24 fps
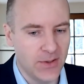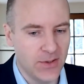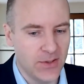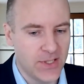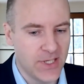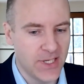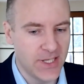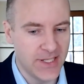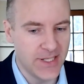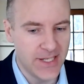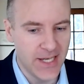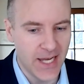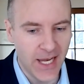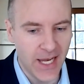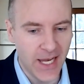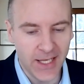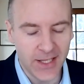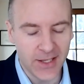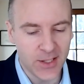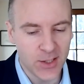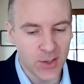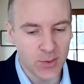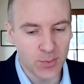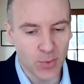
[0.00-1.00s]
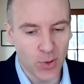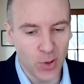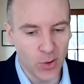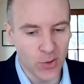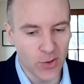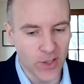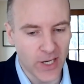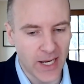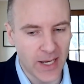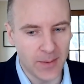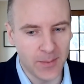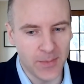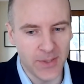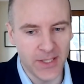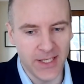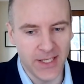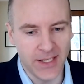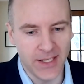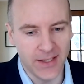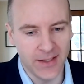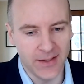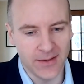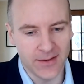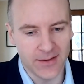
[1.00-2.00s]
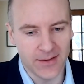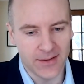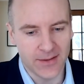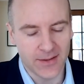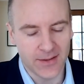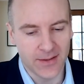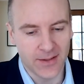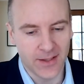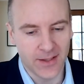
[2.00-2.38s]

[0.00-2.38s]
Today, this program is